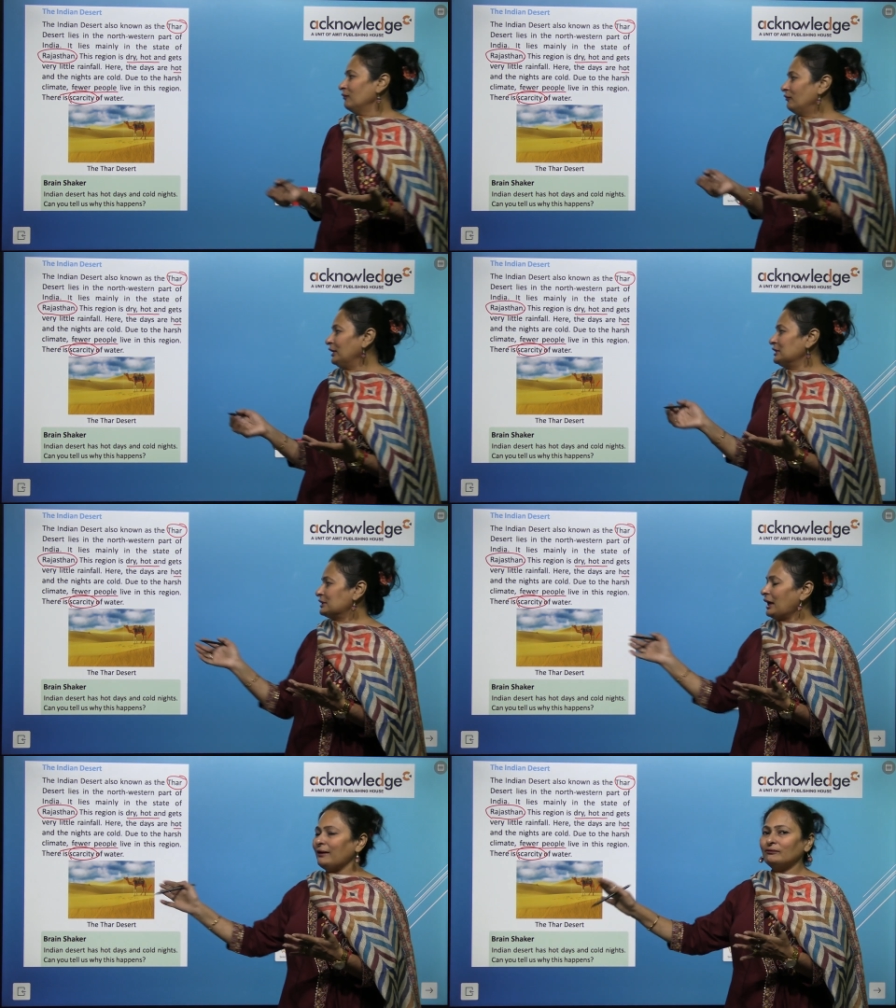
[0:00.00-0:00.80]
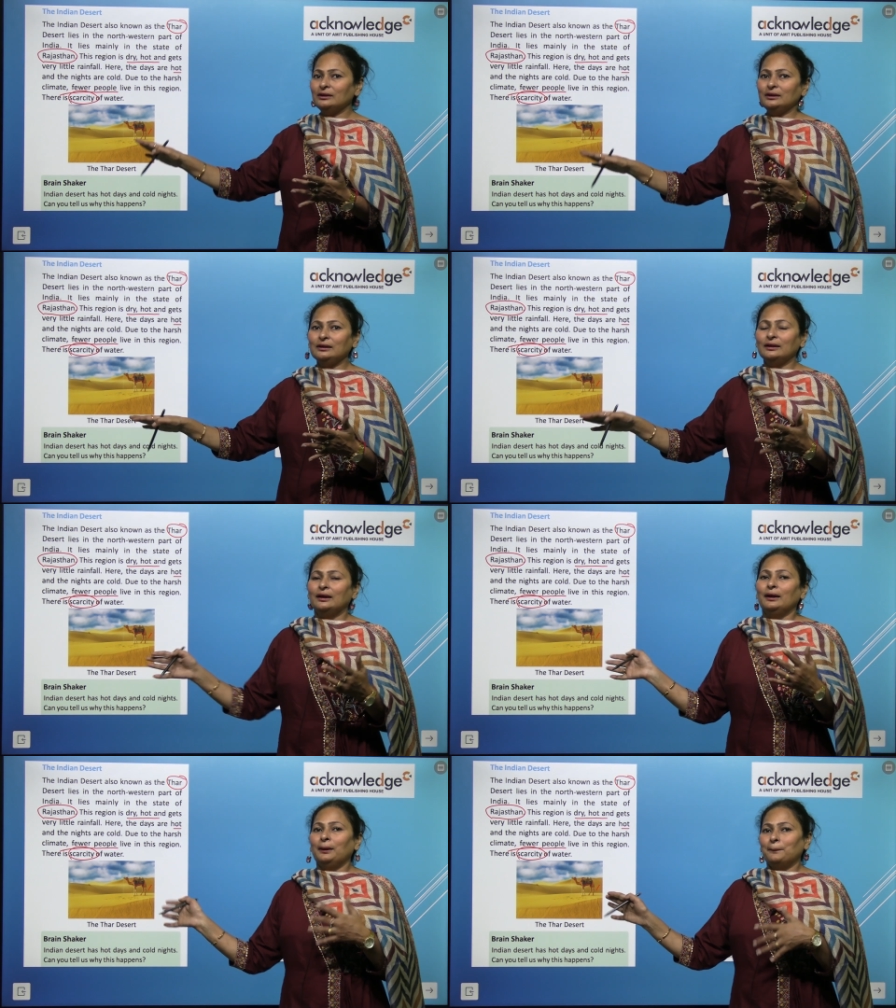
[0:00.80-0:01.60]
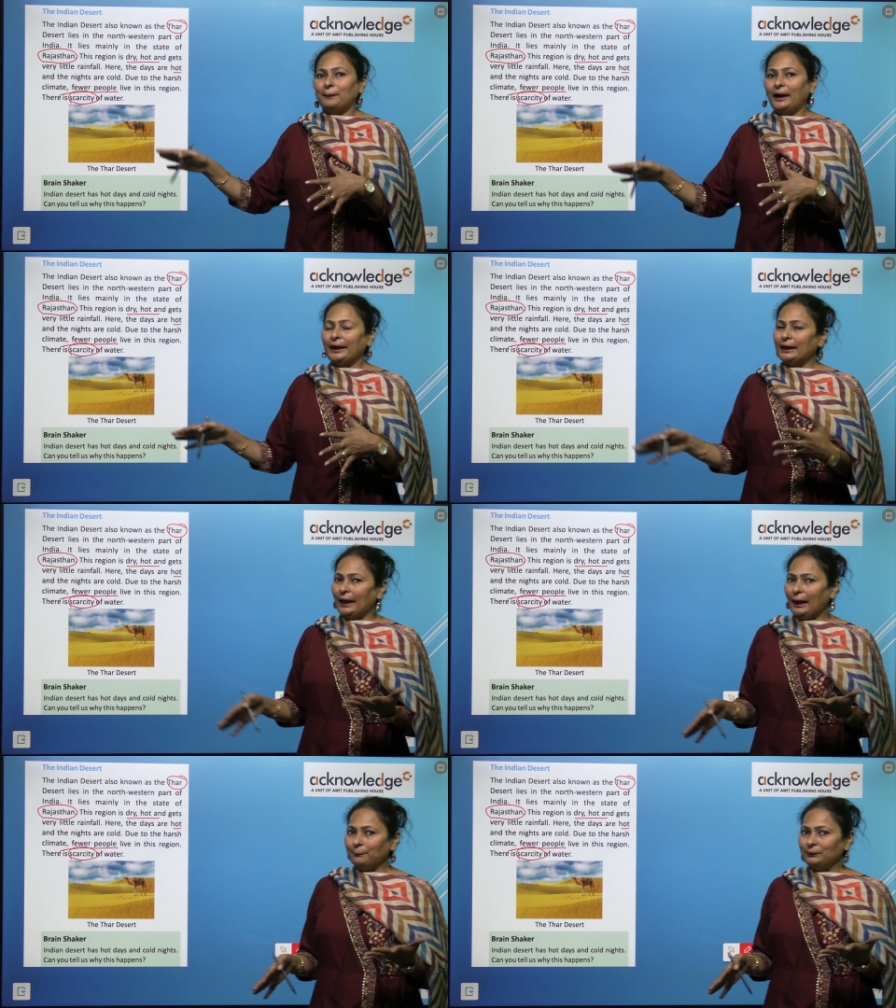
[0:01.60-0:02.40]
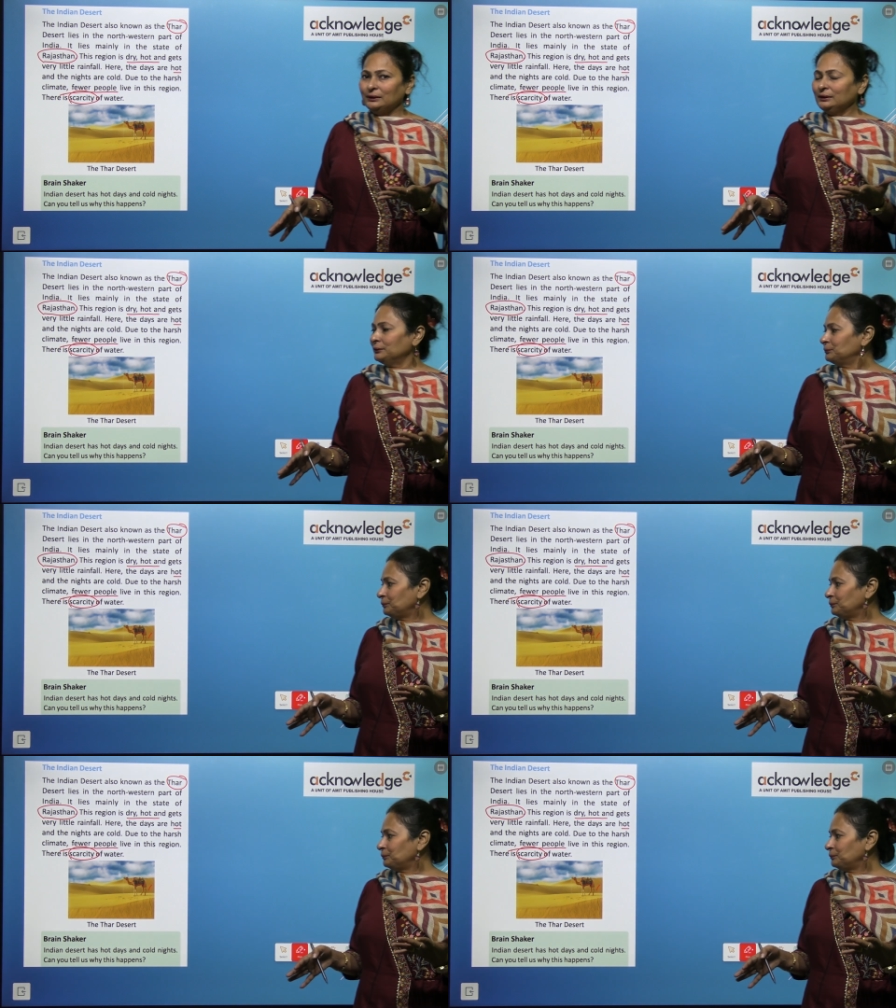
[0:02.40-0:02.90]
We travel by camel